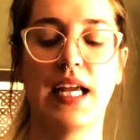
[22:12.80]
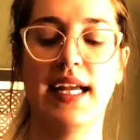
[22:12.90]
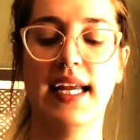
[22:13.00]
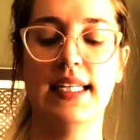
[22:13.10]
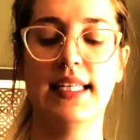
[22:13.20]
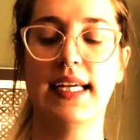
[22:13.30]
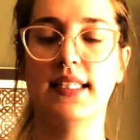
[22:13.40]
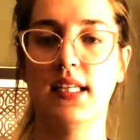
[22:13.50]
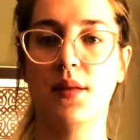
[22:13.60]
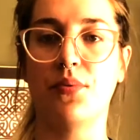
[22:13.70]
Get a
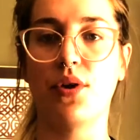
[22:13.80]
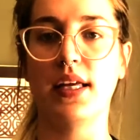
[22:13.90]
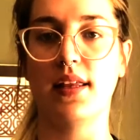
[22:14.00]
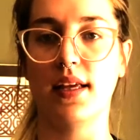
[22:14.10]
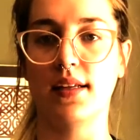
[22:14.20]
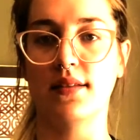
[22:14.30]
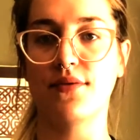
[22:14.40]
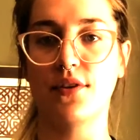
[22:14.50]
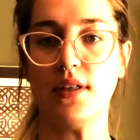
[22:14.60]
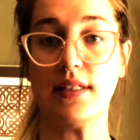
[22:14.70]
taste of the pretty things
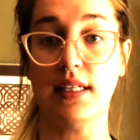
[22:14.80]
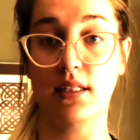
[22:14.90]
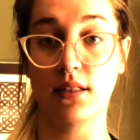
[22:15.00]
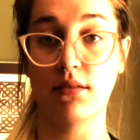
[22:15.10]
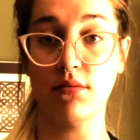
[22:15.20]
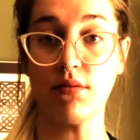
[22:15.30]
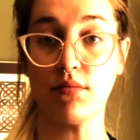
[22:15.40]
for a second.